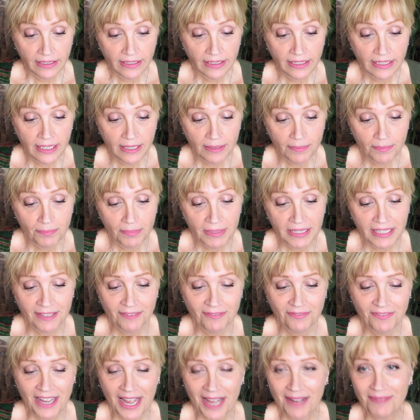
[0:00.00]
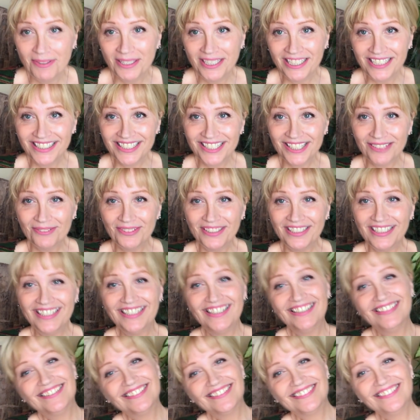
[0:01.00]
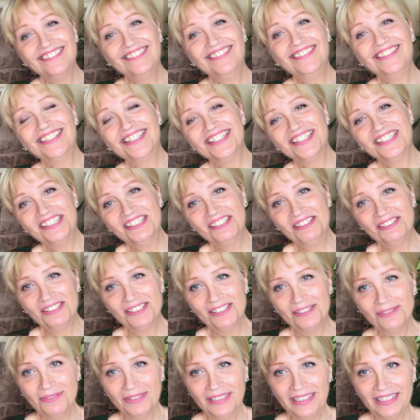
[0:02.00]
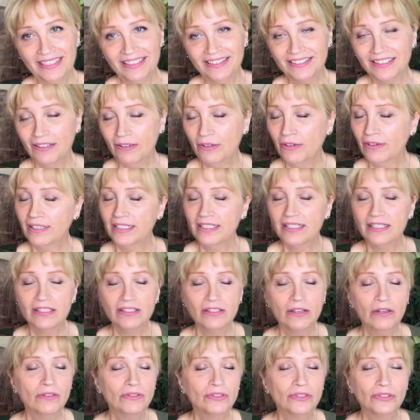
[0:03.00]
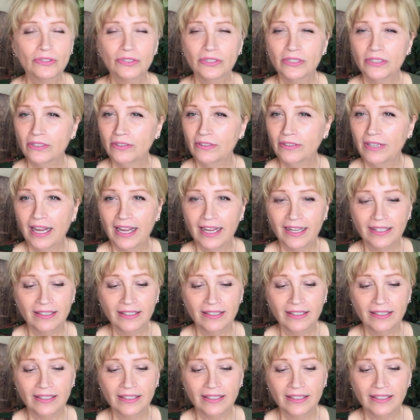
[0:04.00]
Keep being fabulous, sweetie. Oh, that's so sweet. Oh, it's so true.